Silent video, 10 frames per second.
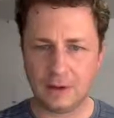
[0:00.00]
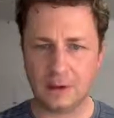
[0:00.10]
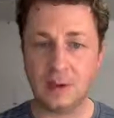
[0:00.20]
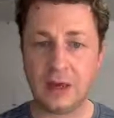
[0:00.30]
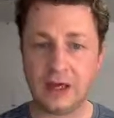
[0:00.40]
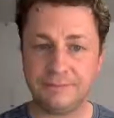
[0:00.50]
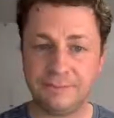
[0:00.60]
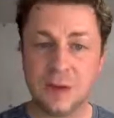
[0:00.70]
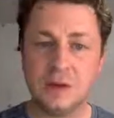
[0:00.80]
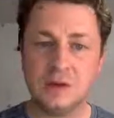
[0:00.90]
Okay,
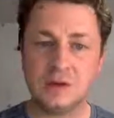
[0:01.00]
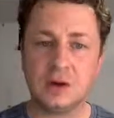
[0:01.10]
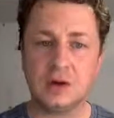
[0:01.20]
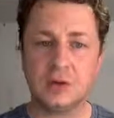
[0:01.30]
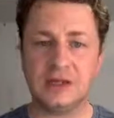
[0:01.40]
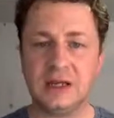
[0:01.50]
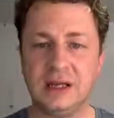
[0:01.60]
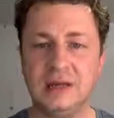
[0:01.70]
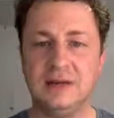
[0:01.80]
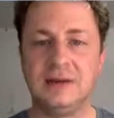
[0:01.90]
so we
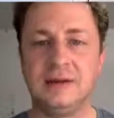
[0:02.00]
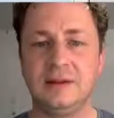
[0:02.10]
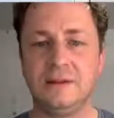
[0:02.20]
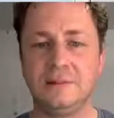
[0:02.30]
see the